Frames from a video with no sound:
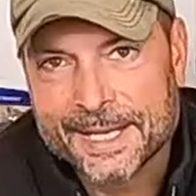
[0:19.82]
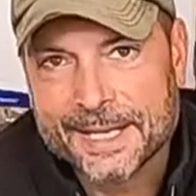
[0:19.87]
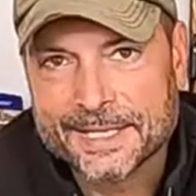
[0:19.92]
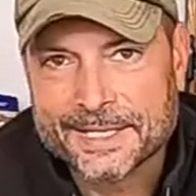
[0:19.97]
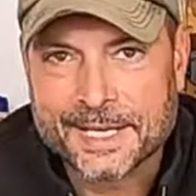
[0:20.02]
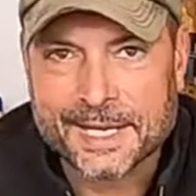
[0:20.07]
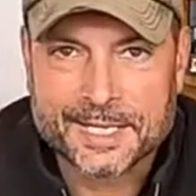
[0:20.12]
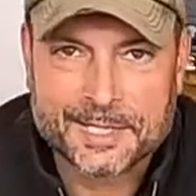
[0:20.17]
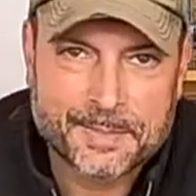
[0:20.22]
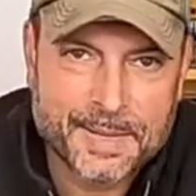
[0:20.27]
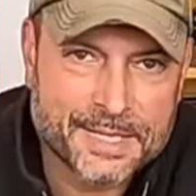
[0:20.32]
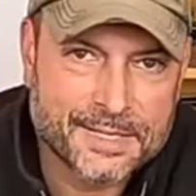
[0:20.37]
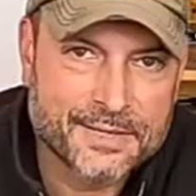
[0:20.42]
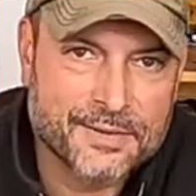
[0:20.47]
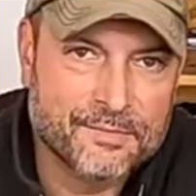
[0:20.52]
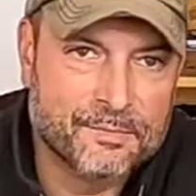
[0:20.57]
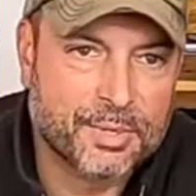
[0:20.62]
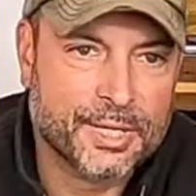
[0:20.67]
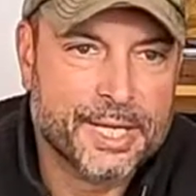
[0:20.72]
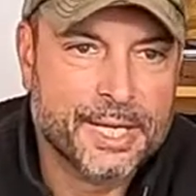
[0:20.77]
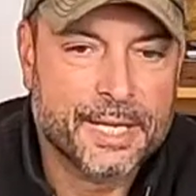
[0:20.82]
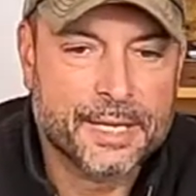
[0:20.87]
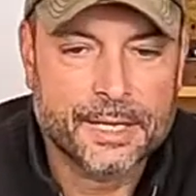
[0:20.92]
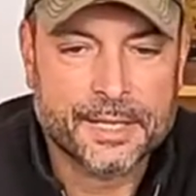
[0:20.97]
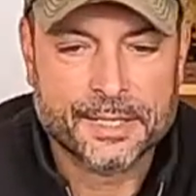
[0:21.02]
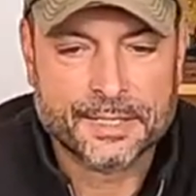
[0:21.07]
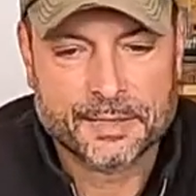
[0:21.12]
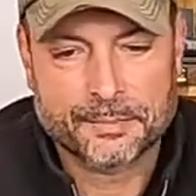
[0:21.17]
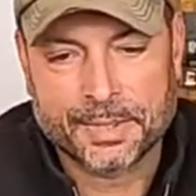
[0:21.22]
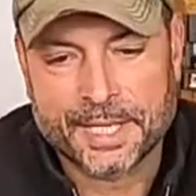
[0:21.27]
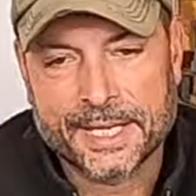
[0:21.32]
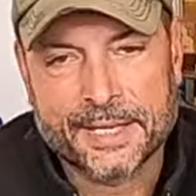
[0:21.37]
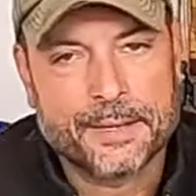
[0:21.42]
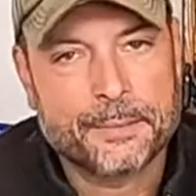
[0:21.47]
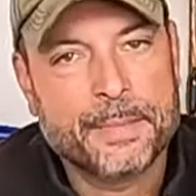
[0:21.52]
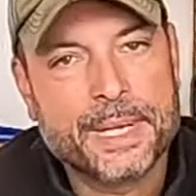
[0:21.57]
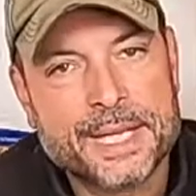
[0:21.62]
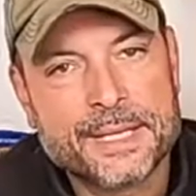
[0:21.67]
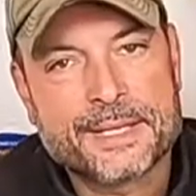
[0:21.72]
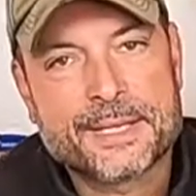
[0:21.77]
it. It's an expensive blade. It's a blade
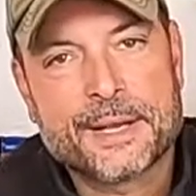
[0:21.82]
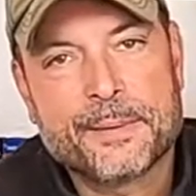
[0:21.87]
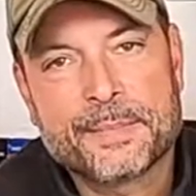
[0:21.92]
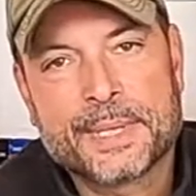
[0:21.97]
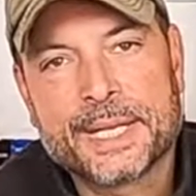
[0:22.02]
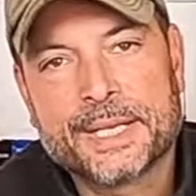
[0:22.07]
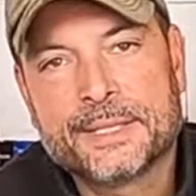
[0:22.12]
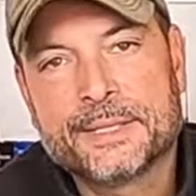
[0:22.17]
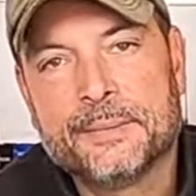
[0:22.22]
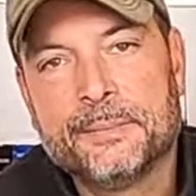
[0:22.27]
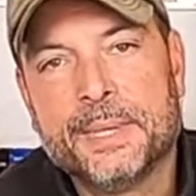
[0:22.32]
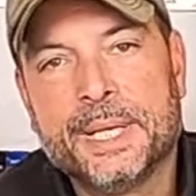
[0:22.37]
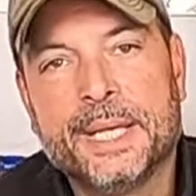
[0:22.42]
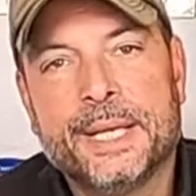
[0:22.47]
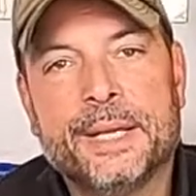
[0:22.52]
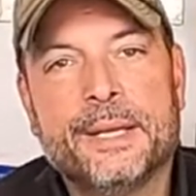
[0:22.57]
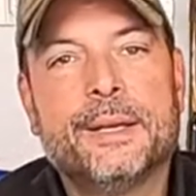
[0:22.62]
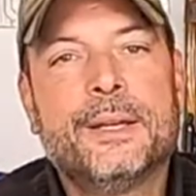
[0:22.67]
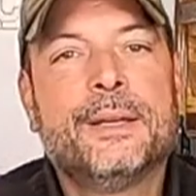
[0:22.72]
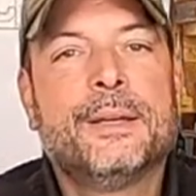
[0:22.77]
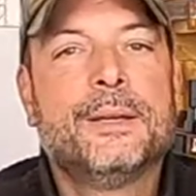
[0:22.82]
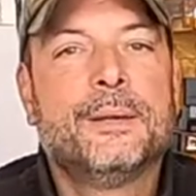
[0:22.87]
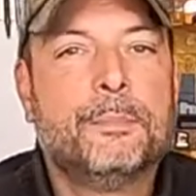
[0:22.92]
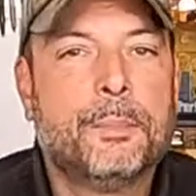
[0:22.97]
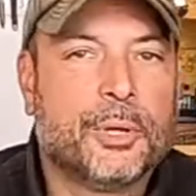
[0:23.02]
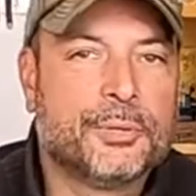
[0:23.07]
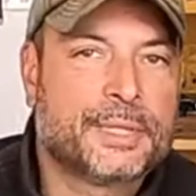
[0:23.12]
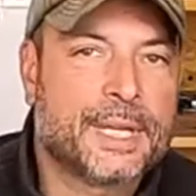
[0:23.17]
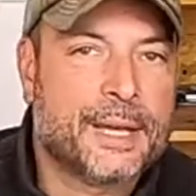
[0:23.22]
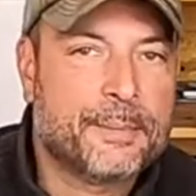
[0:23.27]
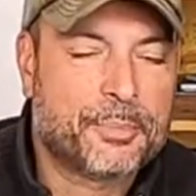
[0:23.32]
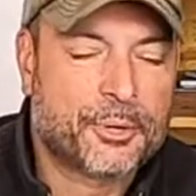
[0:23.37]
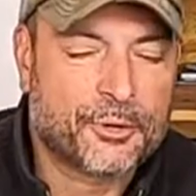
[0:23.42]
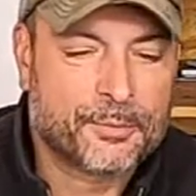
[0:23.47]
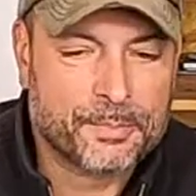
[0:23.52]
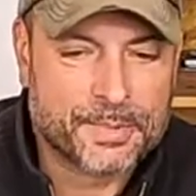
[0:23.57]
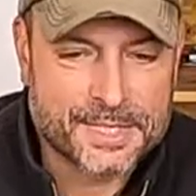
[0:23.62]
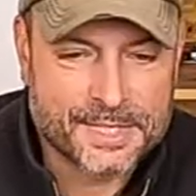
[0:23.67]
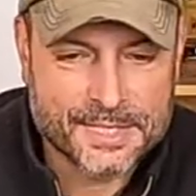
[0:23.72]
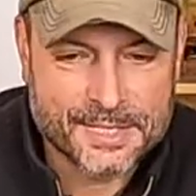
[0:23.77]
that means something to me,
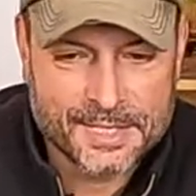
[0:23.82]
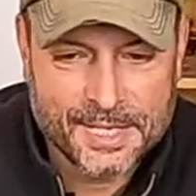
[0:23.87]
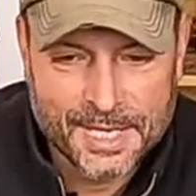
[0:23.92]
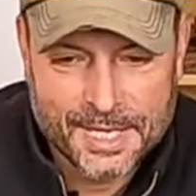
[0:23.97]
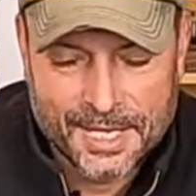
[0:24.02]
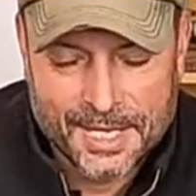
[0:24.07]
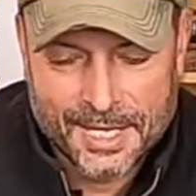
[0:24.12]
multi-purpose.